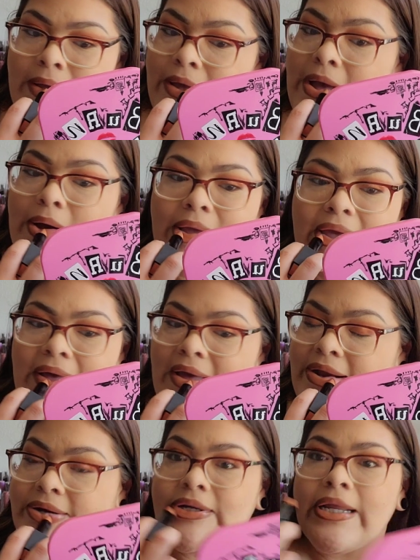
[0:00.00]
Oh yeah,
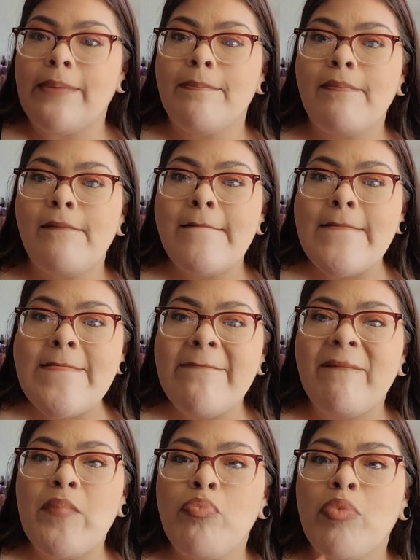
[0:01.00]
actually
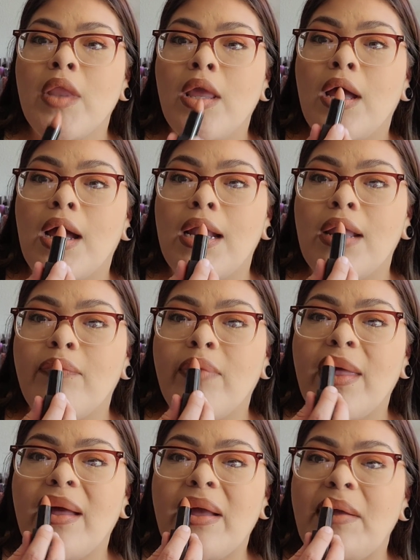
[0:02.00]
I love
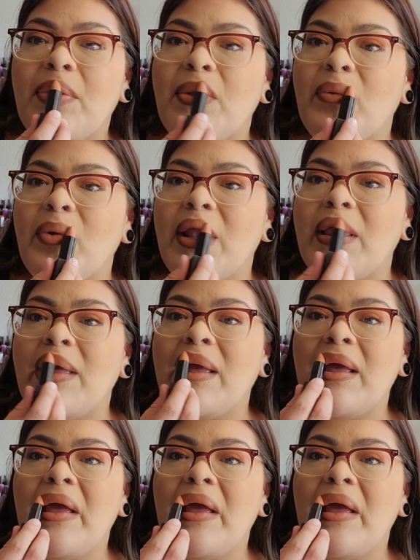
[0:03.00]
that because it really